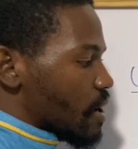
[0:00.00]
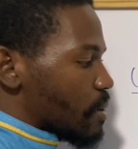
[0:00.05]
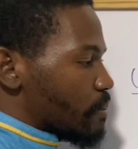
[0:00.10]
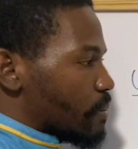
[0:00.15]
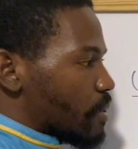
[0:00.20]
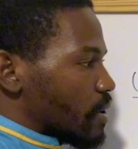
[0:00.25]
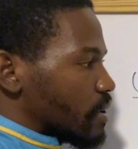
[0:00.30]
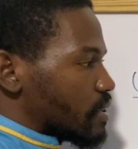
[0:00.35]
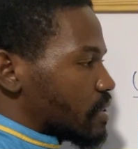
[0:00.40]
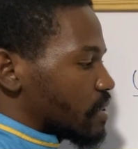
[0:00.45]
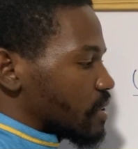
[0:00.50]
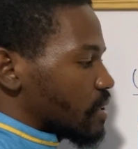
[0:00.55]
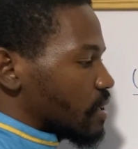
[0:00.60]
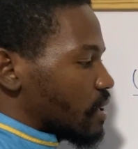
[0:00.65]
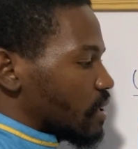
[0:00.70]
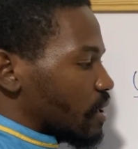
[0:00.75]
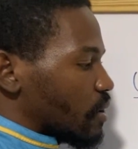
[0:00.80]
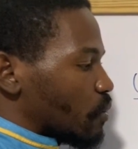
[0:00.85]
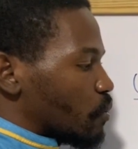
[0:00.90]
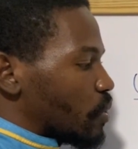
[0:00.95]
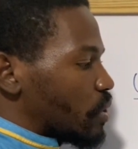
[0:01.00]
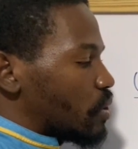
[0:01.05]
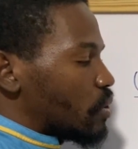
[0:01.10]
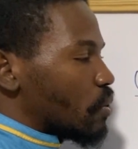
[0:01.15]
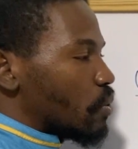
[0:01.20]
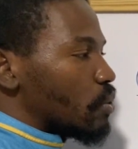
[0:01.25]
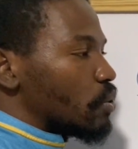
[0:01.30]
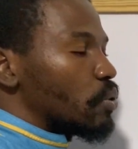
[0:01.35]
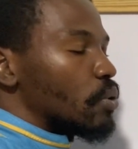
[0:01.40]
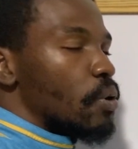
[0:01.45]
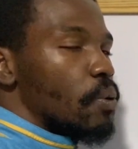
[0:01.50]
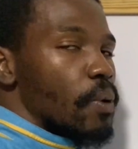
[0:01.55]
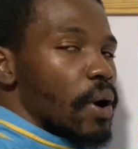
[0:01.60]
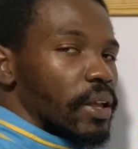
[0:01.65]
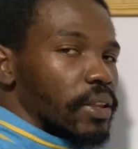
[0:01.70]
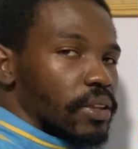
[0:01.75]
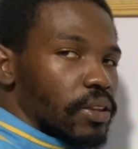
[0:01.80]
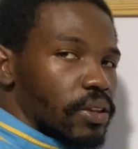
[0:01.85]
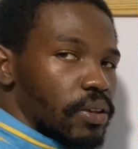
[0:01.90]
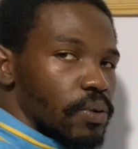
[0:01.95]
But we don't know
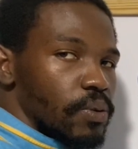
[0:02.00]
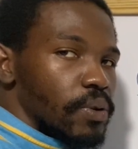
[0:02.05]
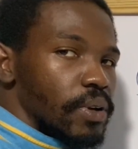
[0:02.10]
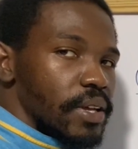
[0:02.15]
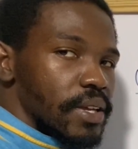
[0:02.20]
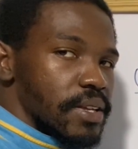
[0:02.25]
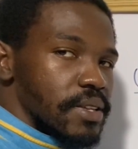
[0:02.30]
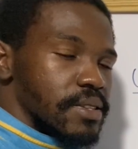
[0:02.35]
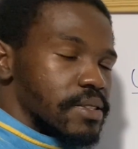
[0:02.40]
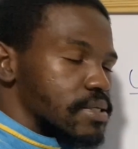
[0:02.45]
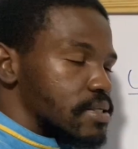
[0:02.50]
what Q is.